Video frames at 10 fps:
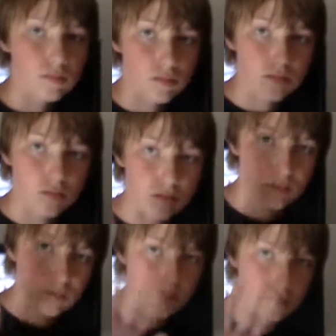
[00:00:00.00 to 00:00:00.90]

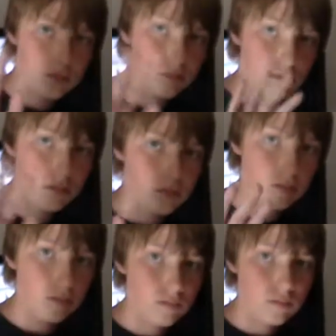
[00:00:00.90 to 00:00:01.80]

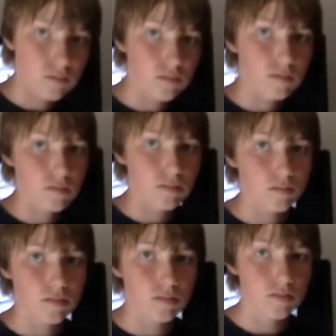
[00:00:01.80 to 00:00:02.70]

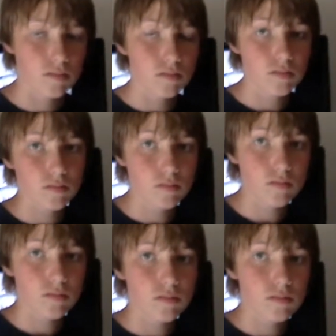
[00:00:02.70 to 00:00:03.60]

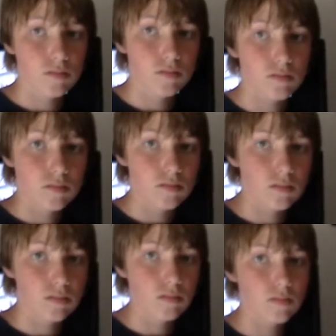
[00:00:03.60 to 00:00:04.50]

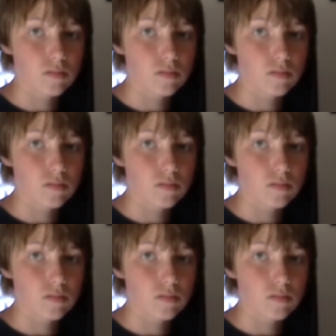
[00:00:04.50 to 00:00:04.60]
(not speaking)